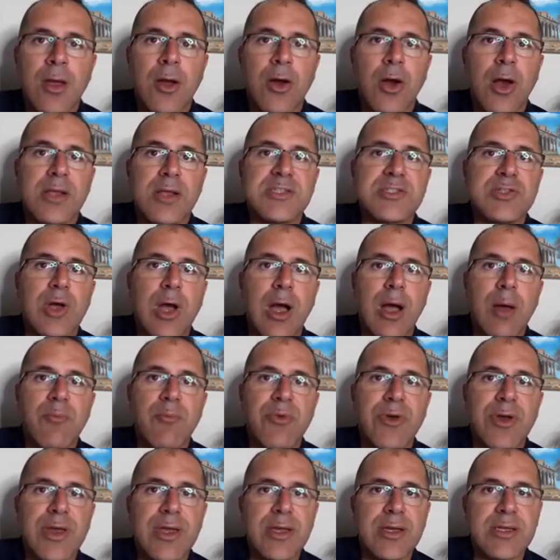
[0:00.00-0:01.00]
All right, so I'm
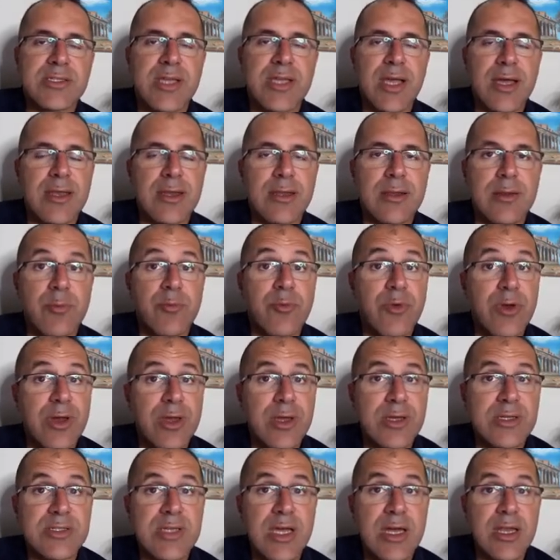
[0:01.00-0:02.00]
very excited. I'm
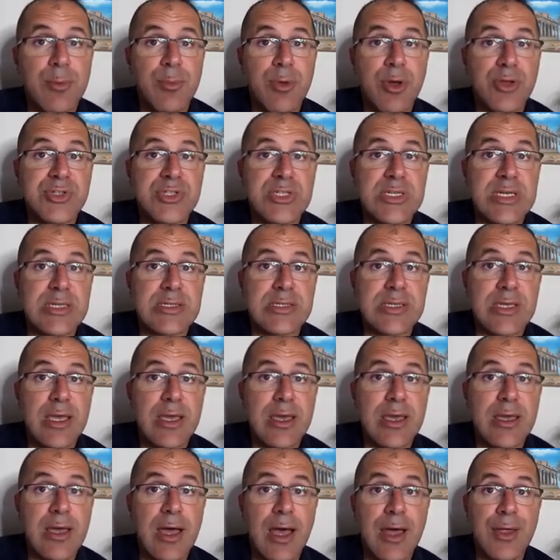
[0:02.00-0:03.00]
very excited about
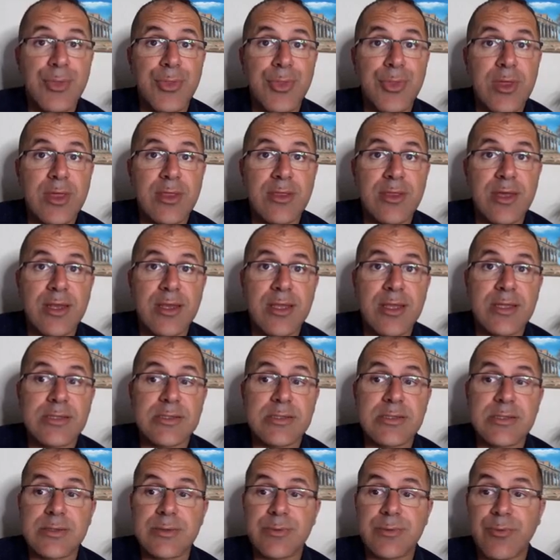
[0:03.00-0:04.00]
GSK. I think that
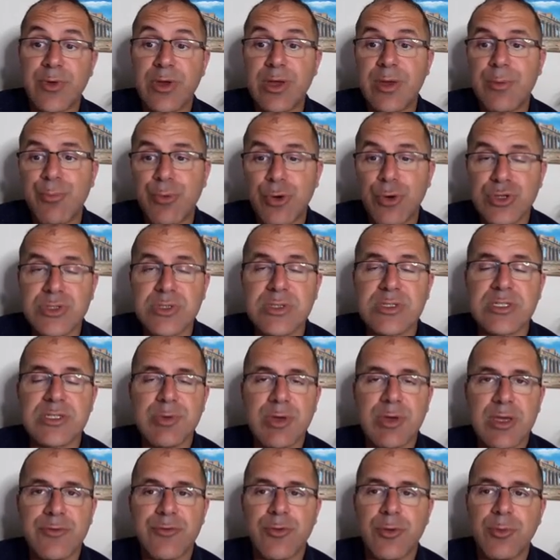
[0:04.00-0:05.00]
it's, personally
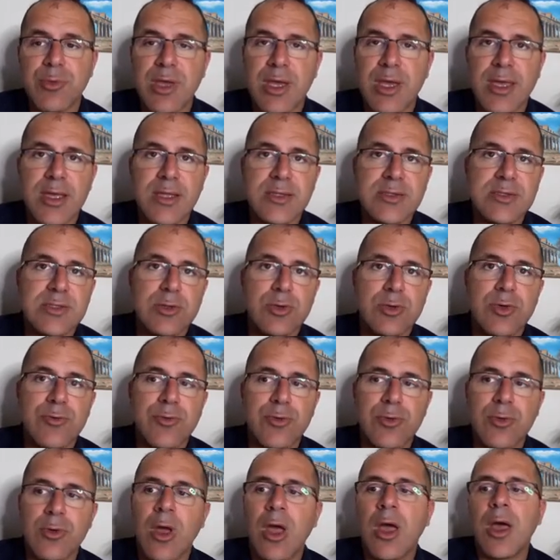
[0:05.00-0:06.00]
speaking for me, I can't tell
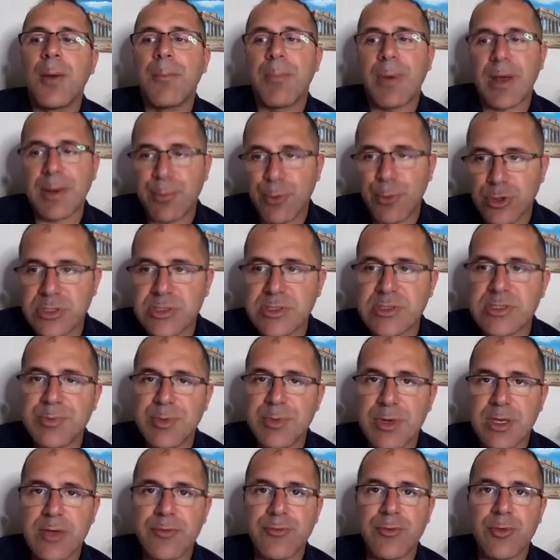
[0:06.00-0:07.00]
you, but personally
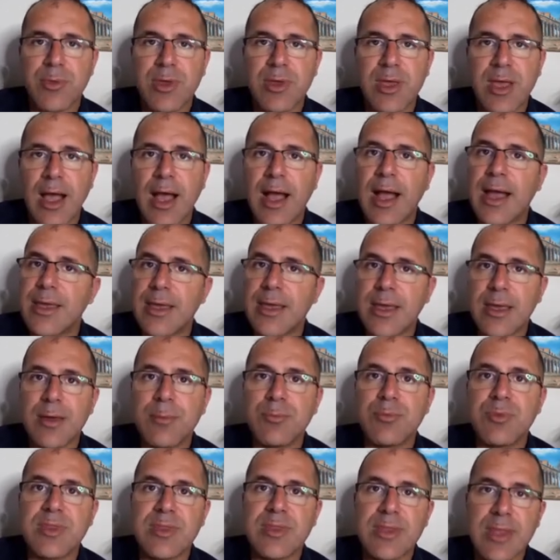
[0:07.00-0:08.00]
speaking for me, I
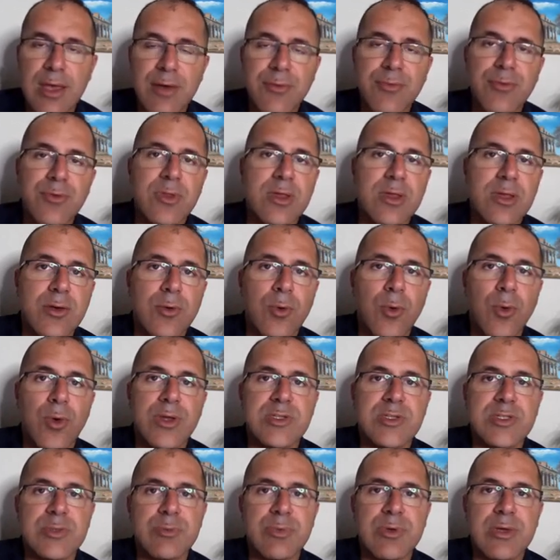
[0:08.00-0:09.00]
am definitely
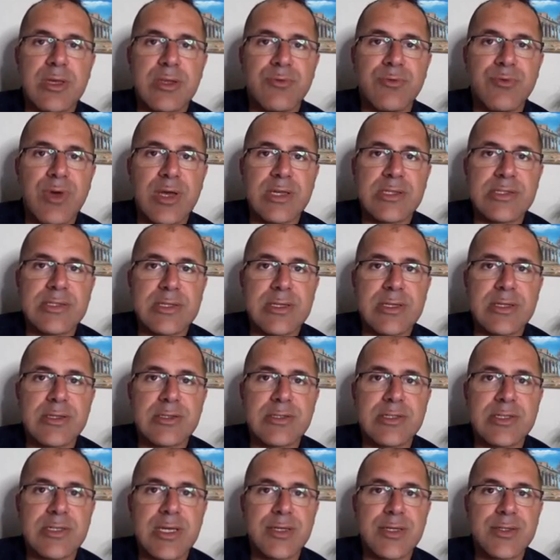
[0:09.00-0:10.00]
going to be invested in
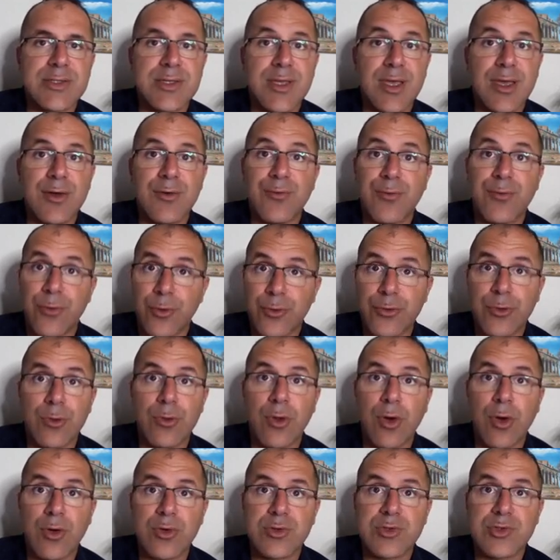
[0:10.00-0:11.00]
GSK for the
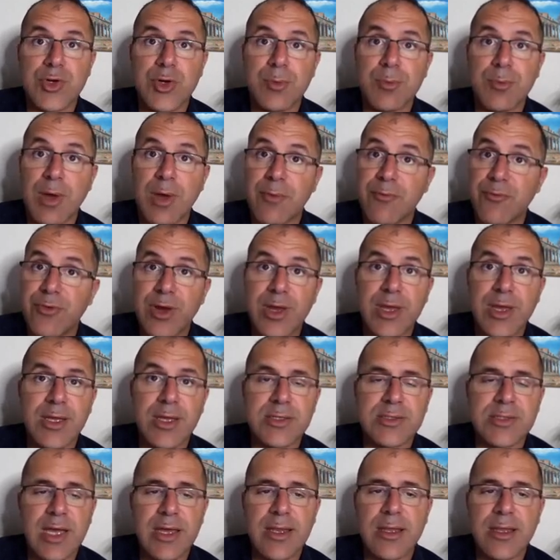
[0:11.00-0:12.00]
long term. I'm very
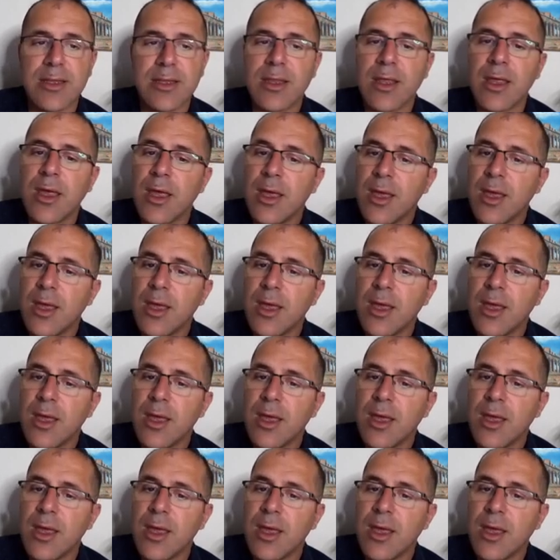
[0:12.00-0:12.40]
excited.